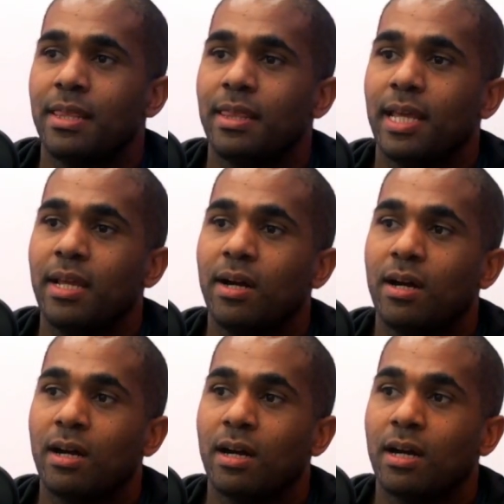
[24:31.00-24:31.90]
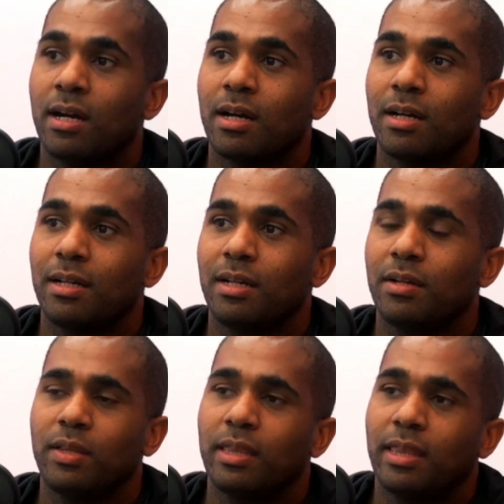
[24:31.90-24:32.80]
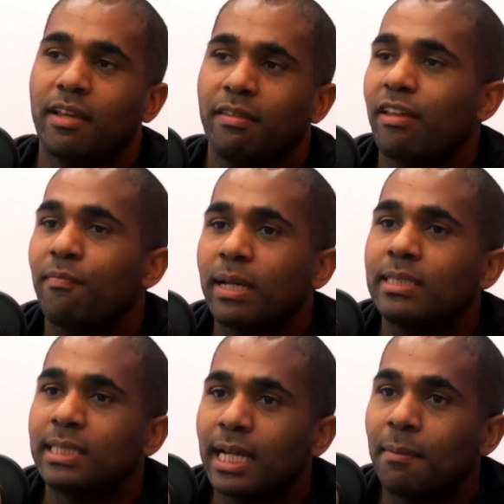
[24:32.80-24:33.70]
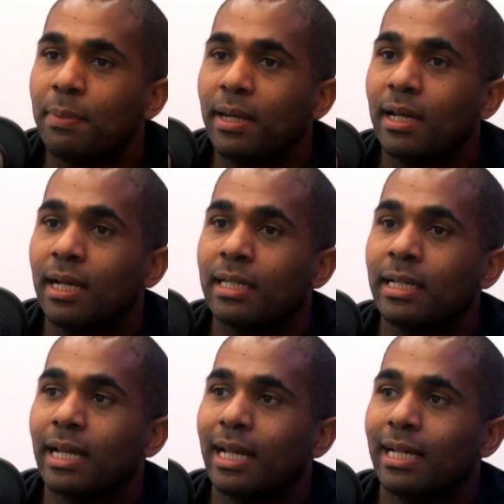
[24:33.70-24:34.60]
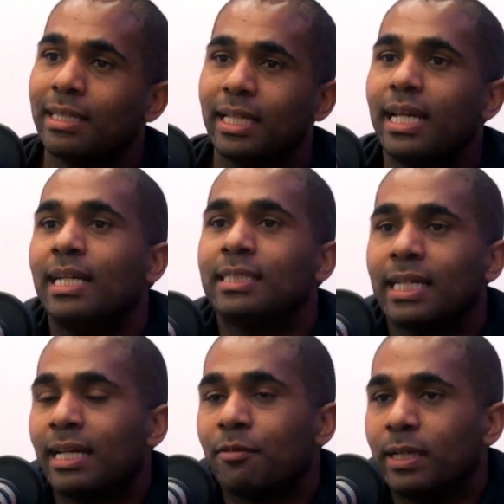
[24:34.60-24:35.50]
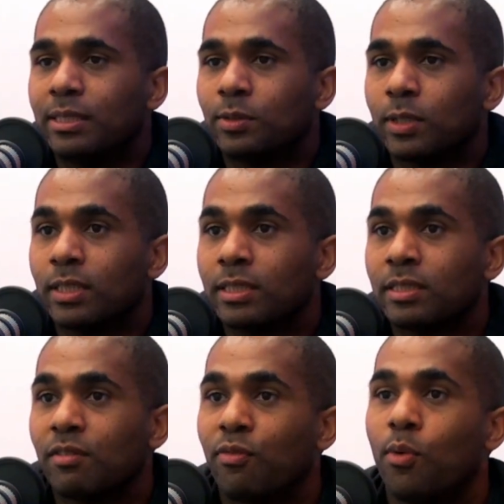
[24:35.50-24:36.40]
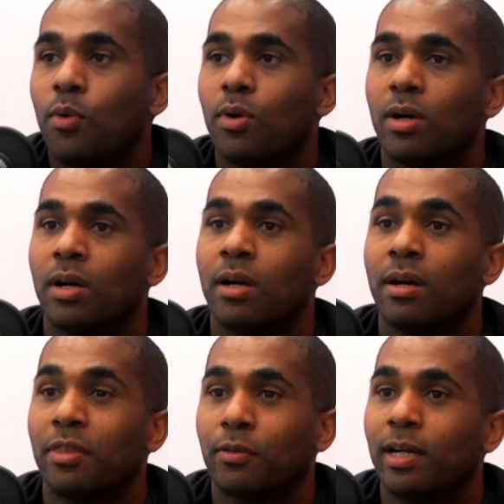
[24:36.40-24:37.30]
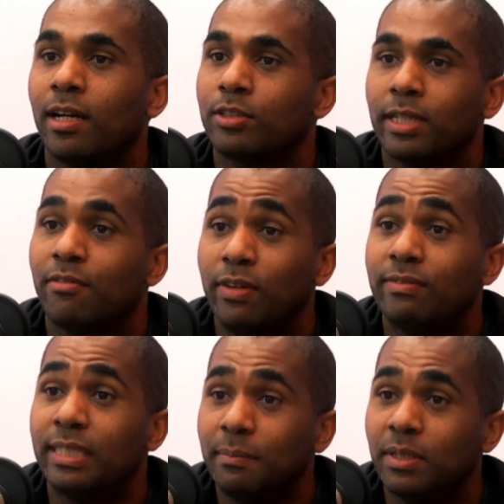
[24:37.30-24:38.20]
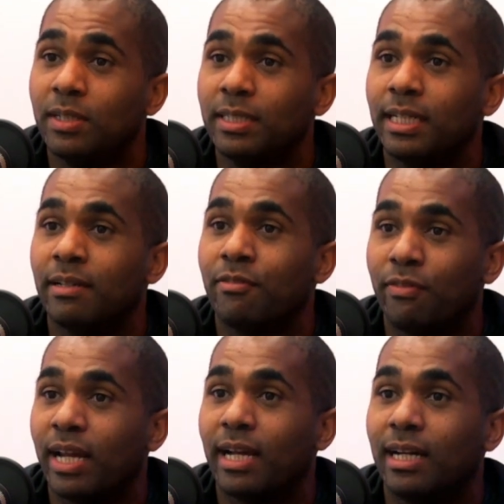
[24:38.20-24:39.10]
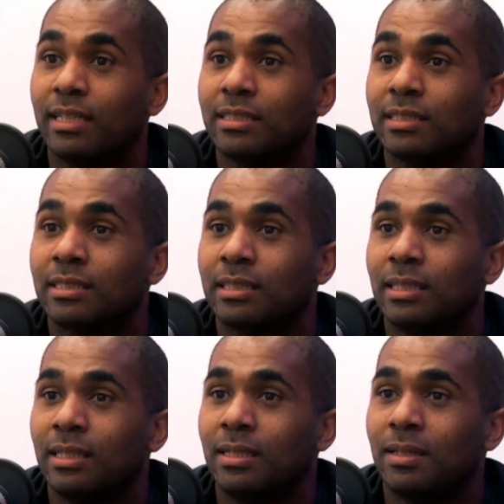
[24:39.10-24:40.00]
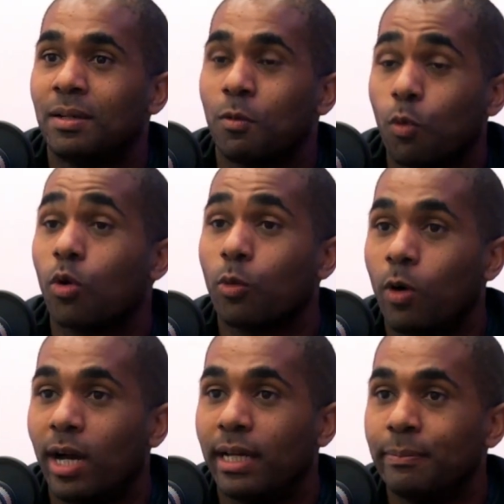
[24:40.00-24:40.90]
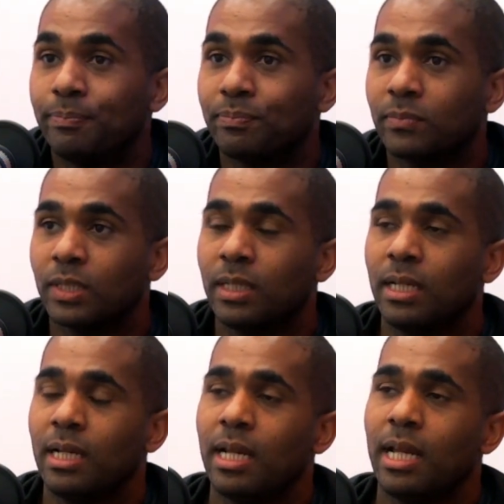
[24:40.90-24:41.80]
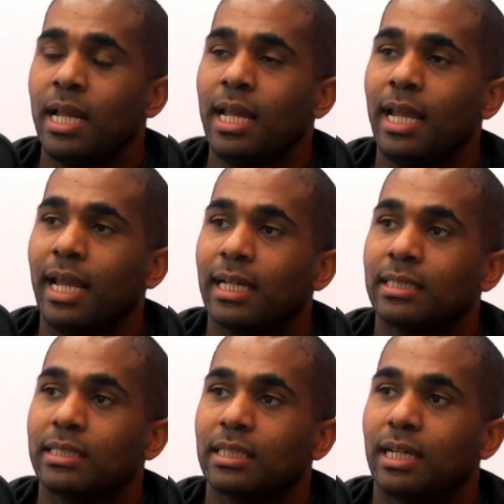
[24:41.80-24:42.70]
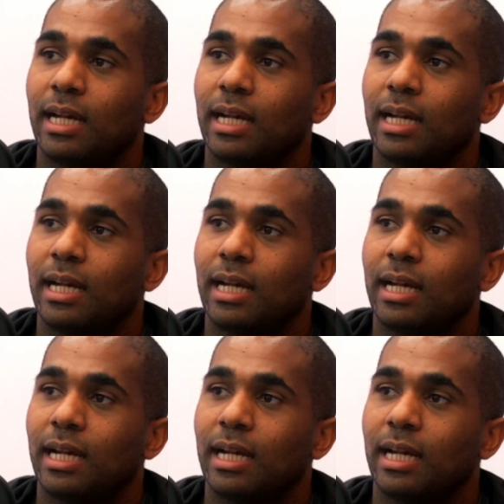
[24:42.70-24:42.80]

They are, they've been a champion and the end-to-end resource for 350 million fans worldwide. Mm-hmm. And,